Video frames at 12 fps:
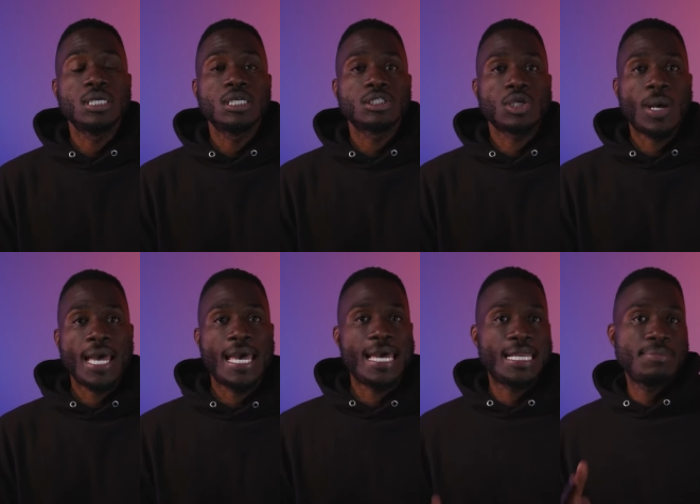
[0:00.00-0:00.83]
So I
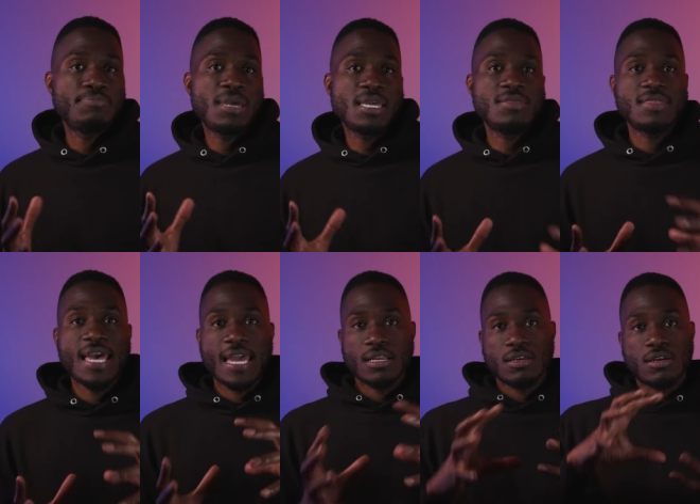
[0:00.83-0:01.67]
had to make
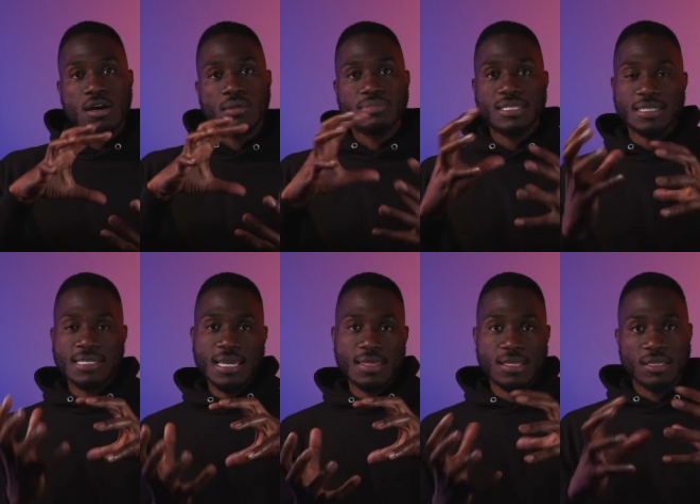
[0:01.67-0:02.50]
that come
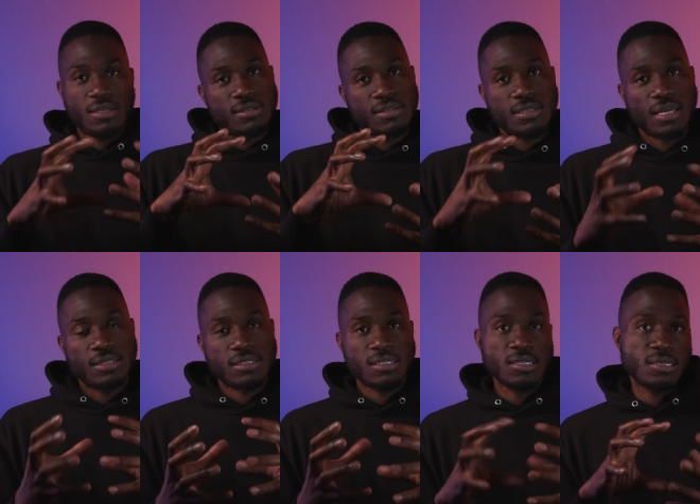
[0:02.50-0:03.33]
together in a
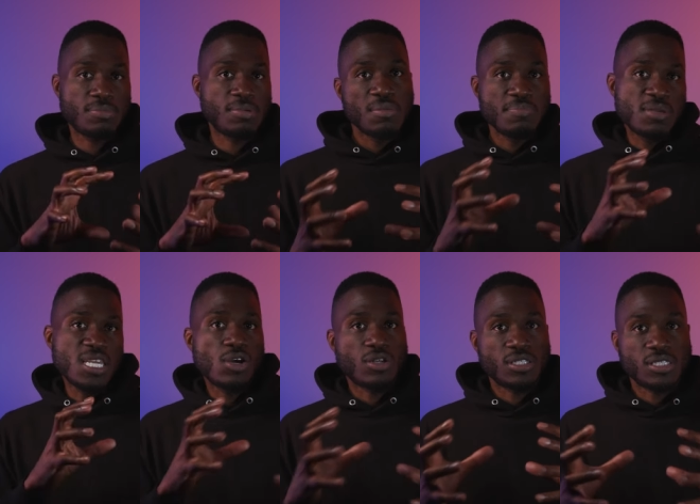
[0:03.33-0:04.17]
sense to be
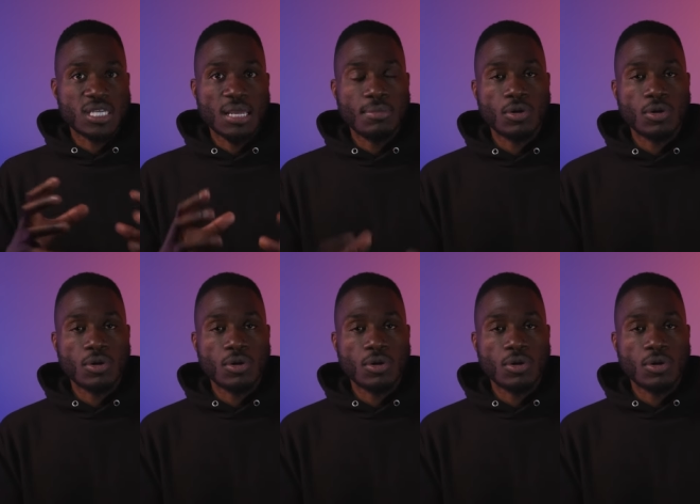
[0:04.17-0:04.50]
on the same